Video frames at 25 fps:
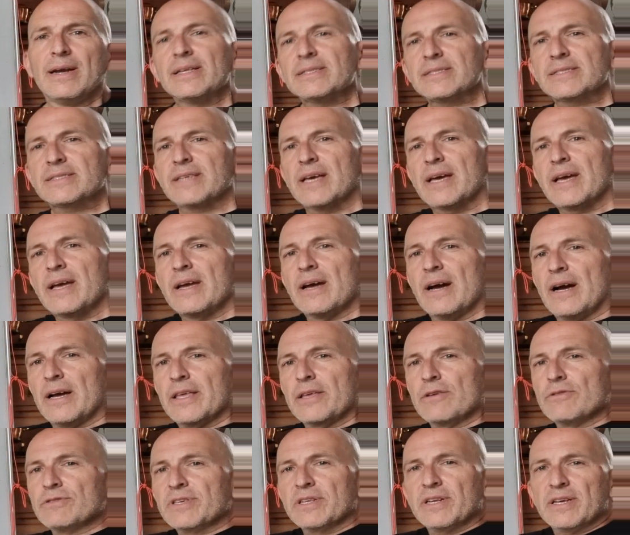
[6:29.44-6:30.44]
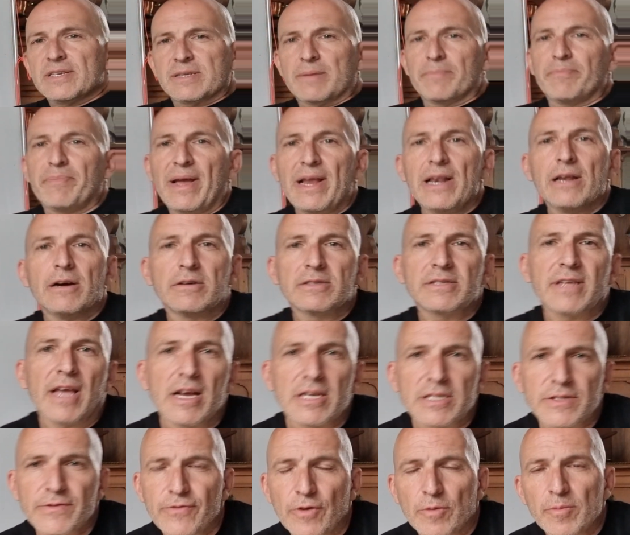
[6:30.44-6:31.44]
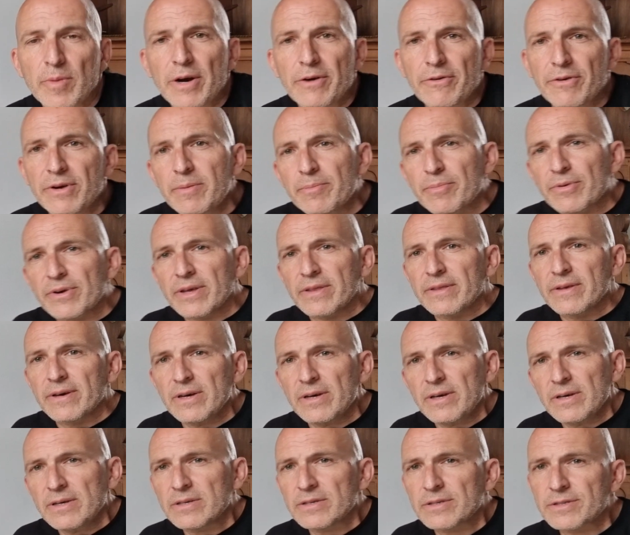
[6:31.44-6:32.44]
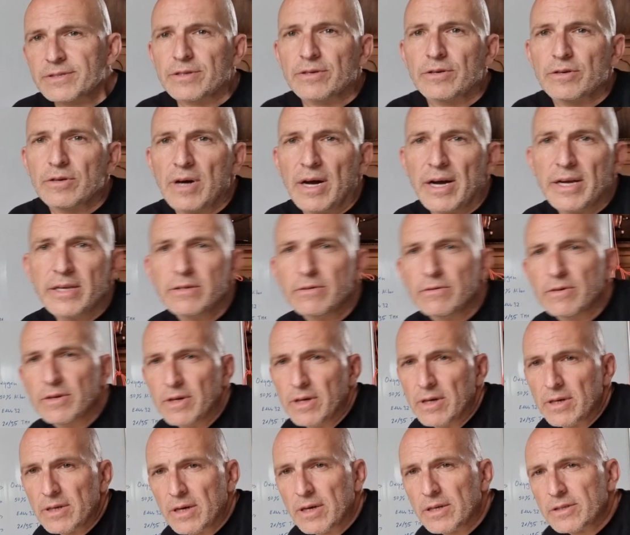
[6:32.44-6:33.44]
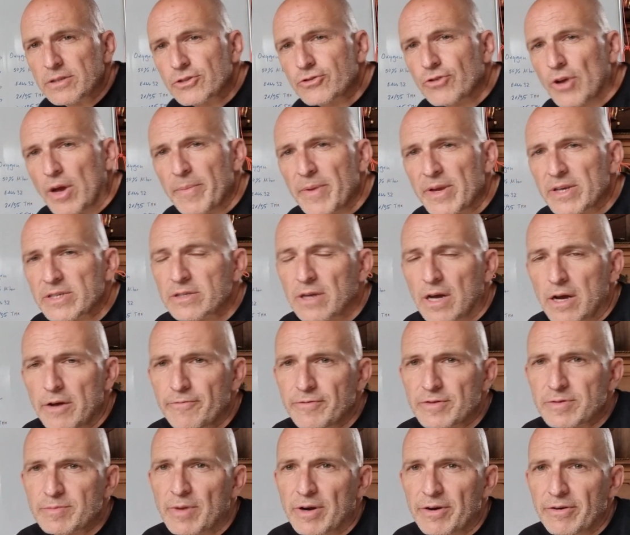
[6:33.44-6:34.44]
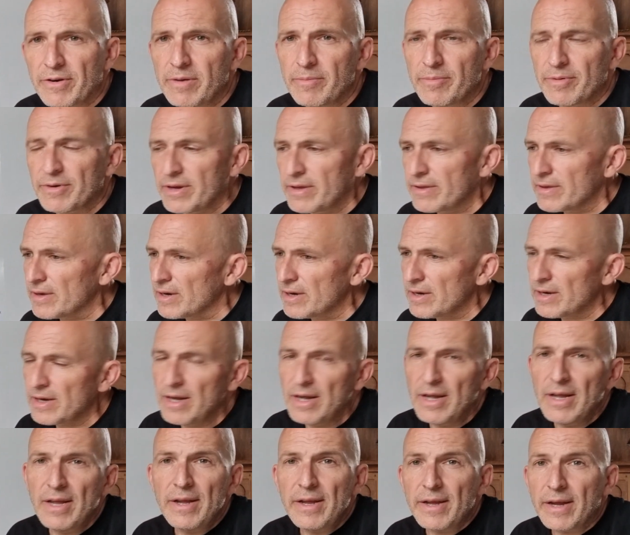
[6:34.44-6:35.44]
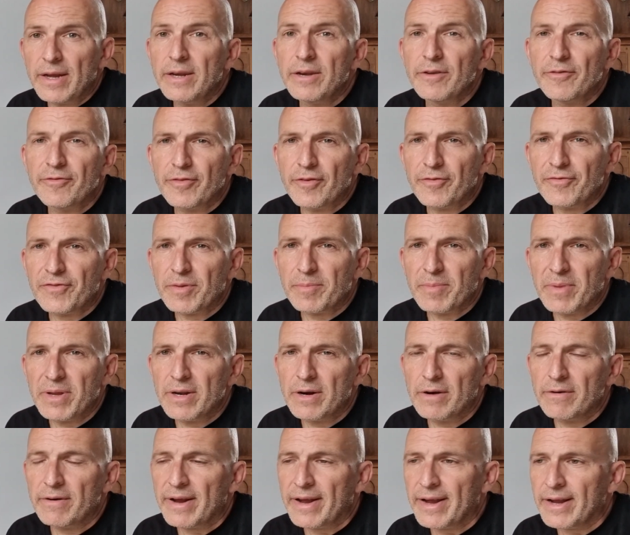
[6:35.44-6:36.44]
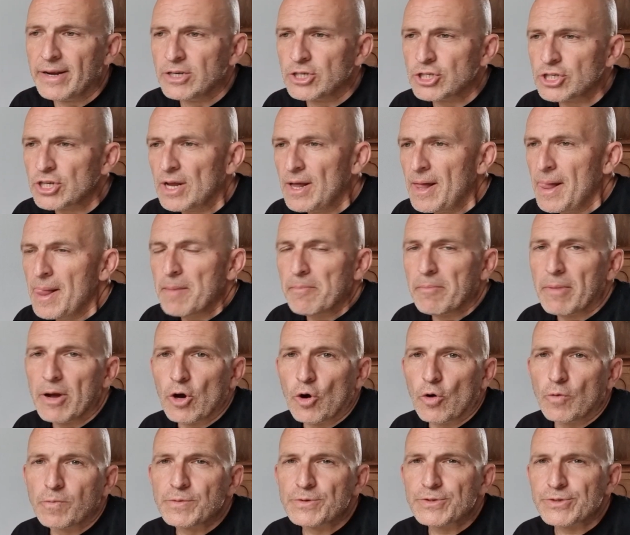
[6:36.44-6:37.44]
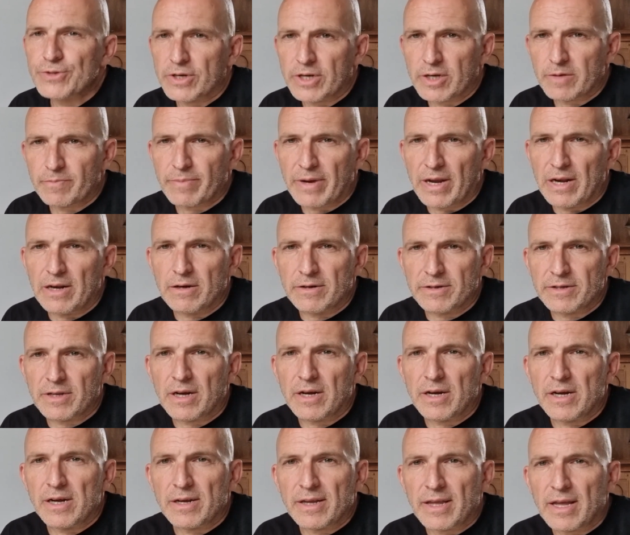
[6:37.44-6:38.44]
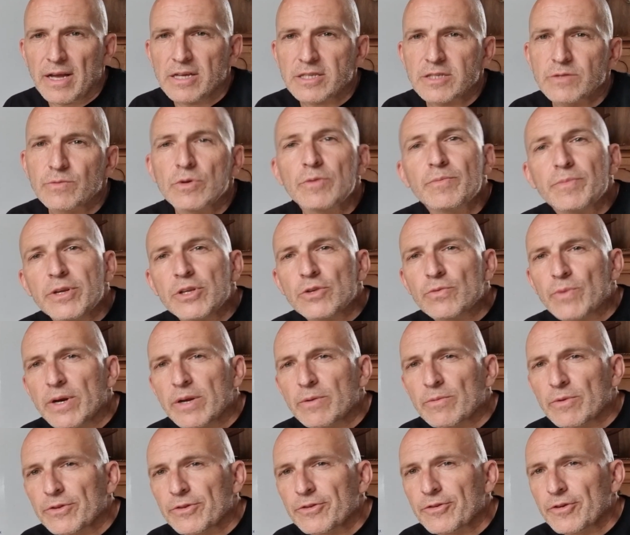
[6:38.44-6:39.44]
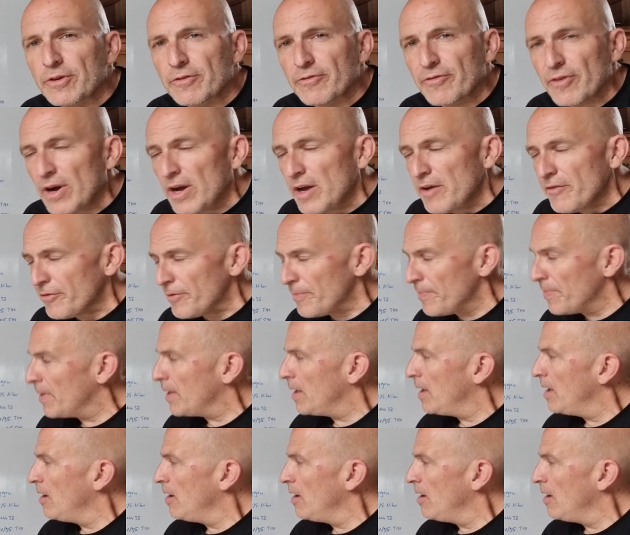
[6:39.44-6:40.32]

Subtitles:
let's say I use it as a bailout gas for my rebreather. So I do a trimix dive with my rebreather in the 50 meter range. My open circuit bailout gas would be 2135.